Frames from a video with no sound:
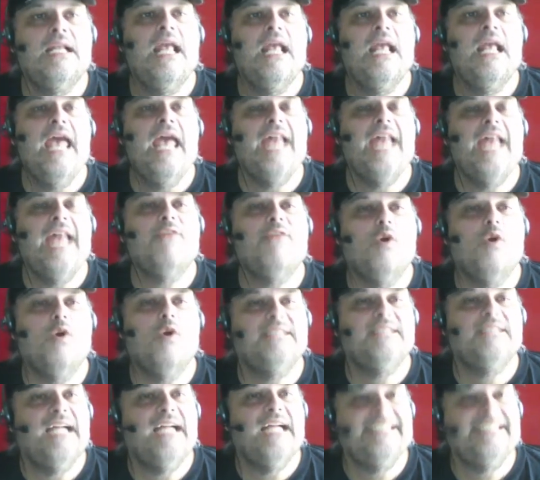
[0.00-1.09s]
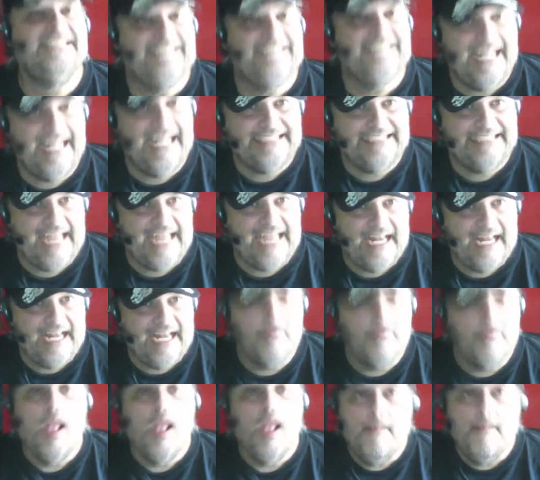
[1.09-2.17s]
and of course assassinate him.
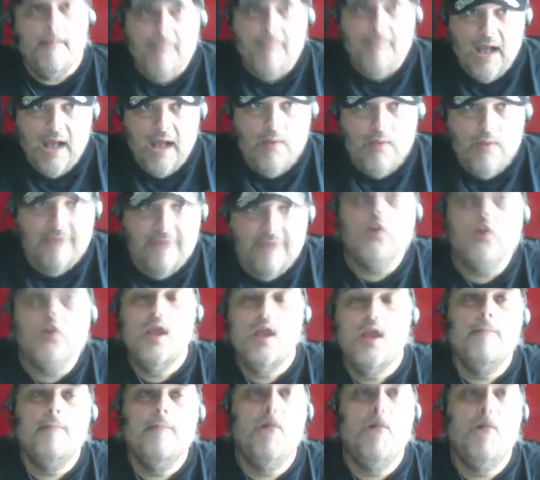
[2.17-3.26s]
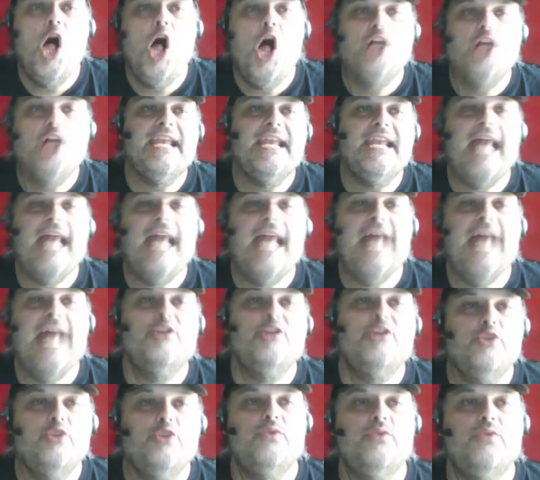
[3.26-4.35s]
However, Maul cannot
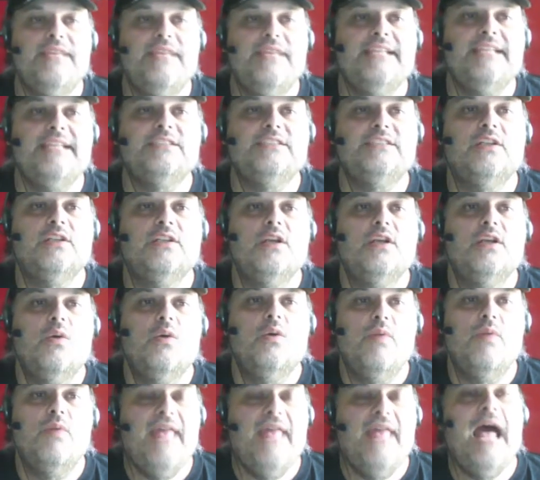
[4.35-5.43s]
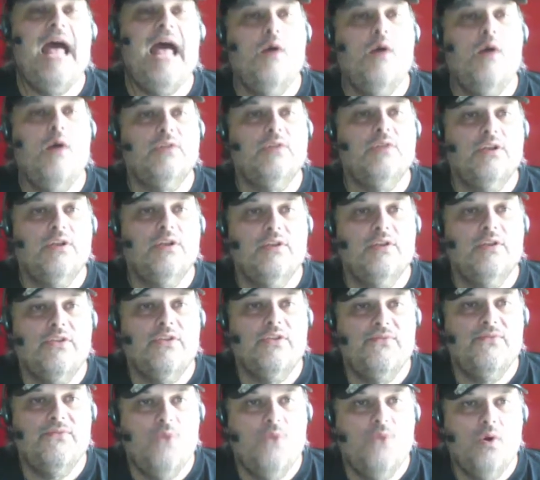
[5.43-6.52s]
do this without the
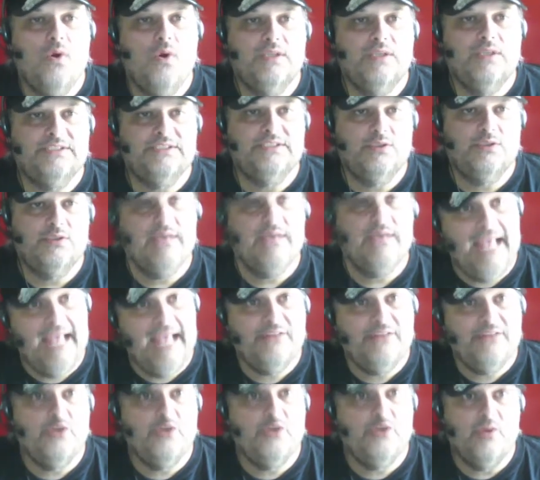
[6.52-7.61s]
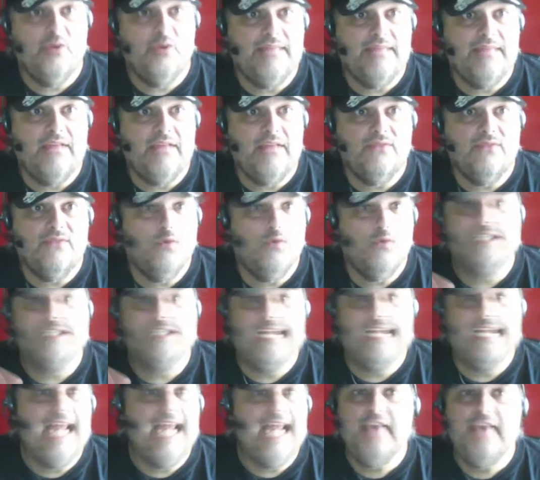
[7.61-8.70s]
Force, or he has to do it without the Force. He
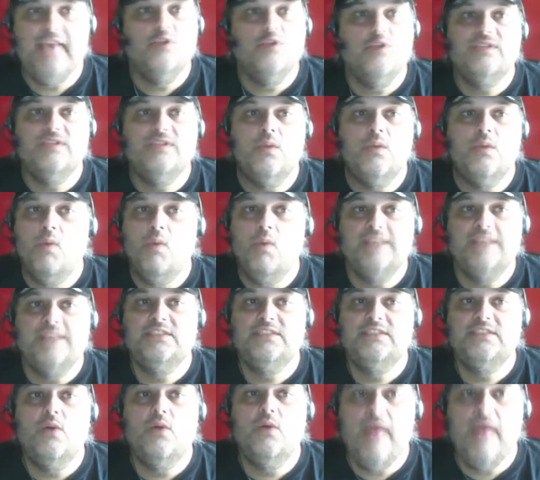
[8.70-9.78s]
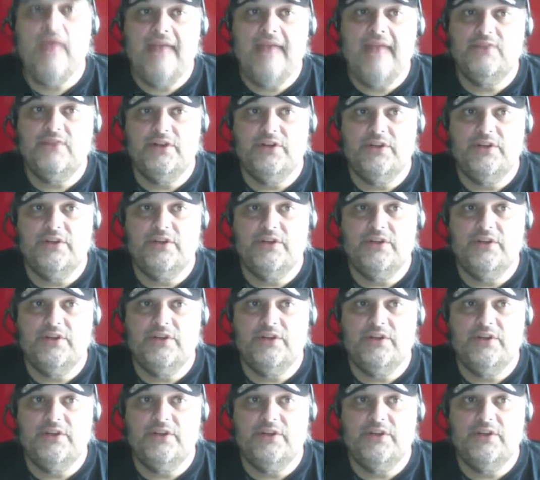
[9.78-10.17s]
cannot use it whatsoever.